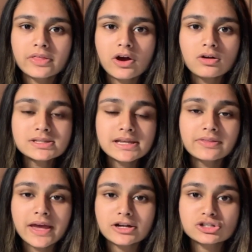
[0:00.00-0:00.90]
They all said
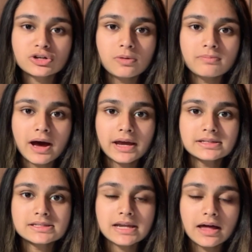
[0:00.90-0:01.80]
they actually don't
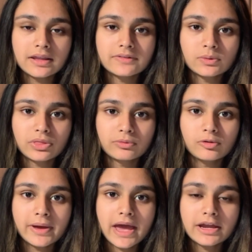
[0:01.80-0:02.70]
mind not living with a roommate.